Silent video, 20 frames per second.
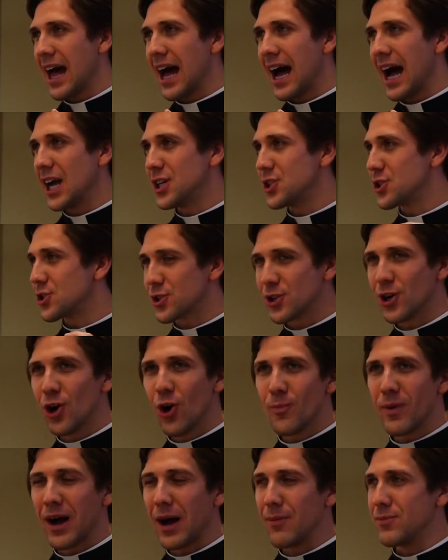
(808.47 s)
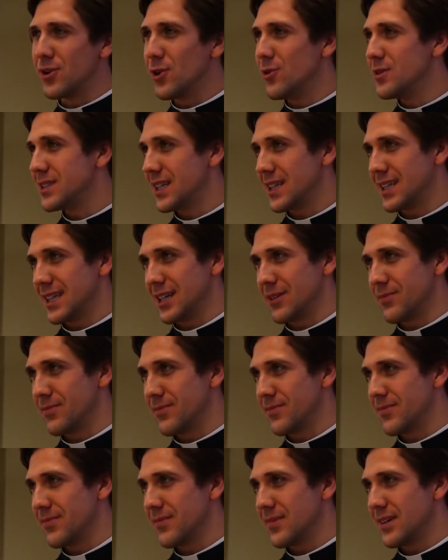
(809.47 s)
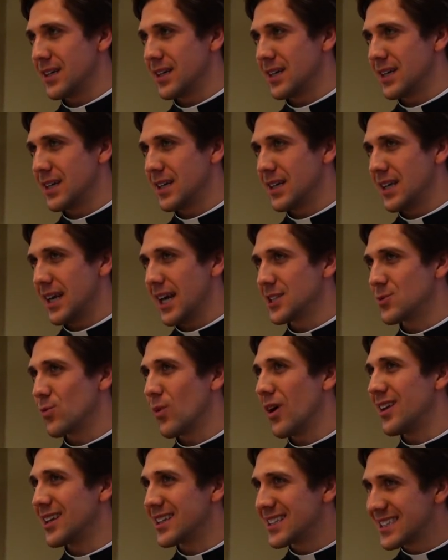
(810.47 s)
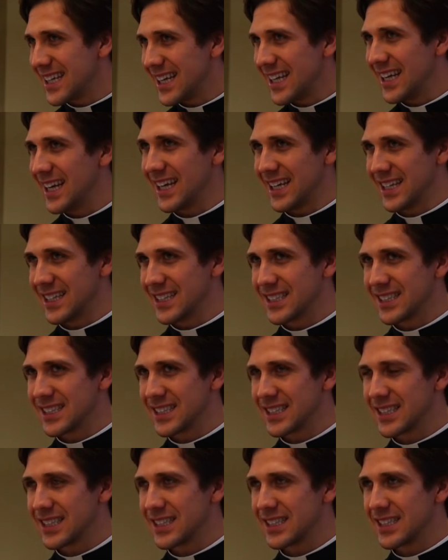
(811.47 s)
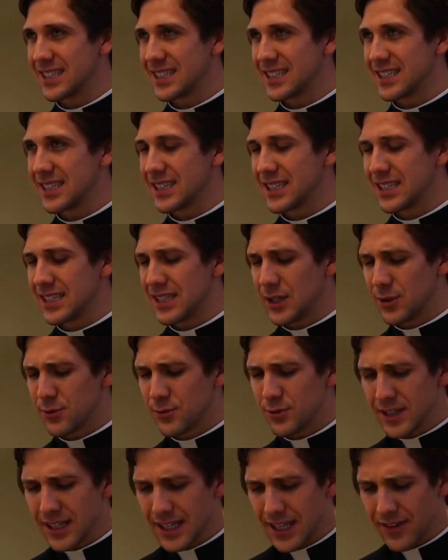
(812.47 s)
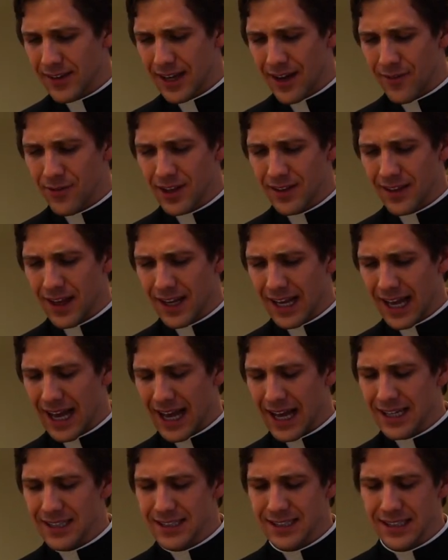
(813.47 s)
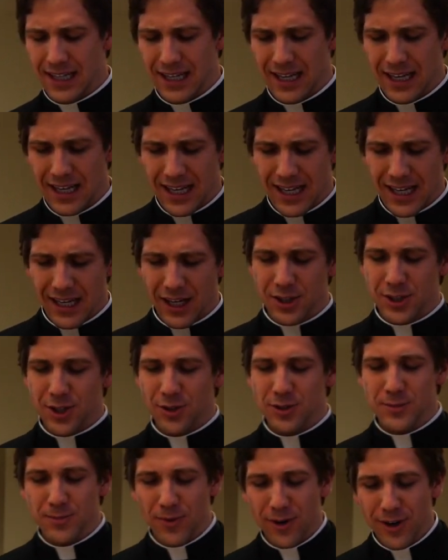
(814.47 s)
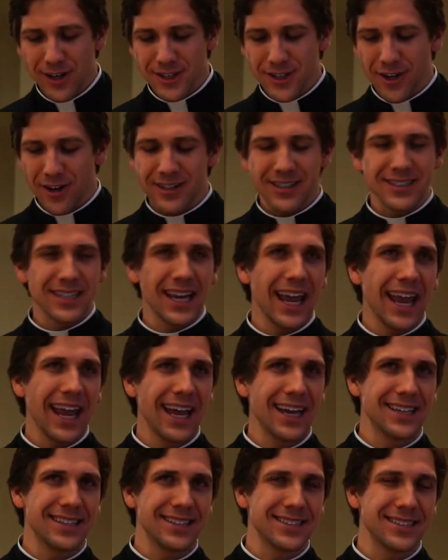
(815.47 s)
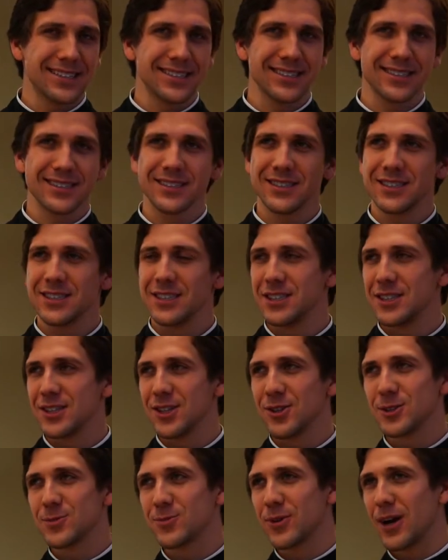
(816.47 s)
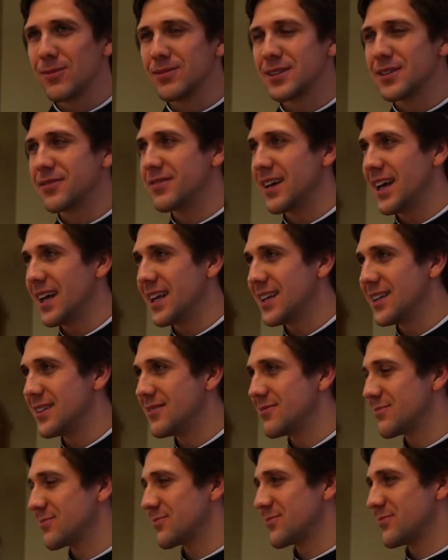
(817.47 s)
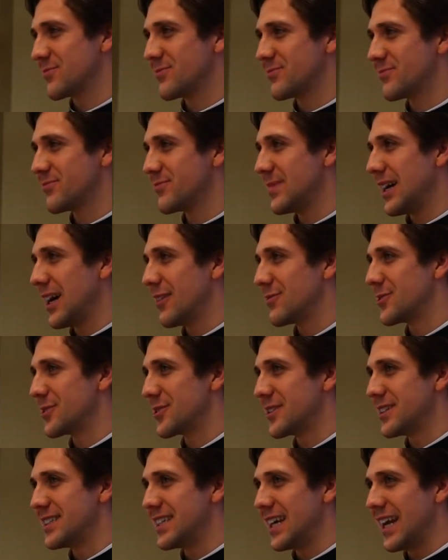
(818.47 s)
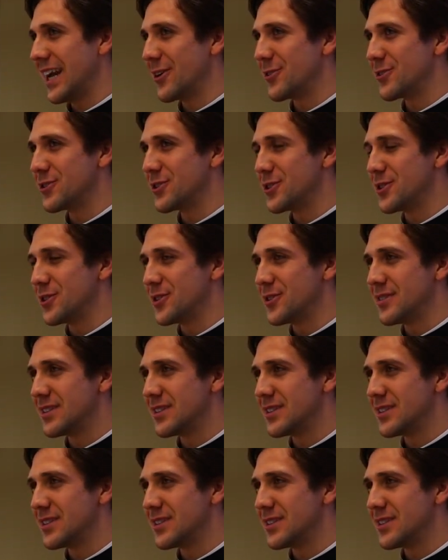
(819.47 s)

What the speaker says: I sure hope I'm using them as well as he is. Really giving everything that he has. Because those marks on his hands, those probably faded after a day or two.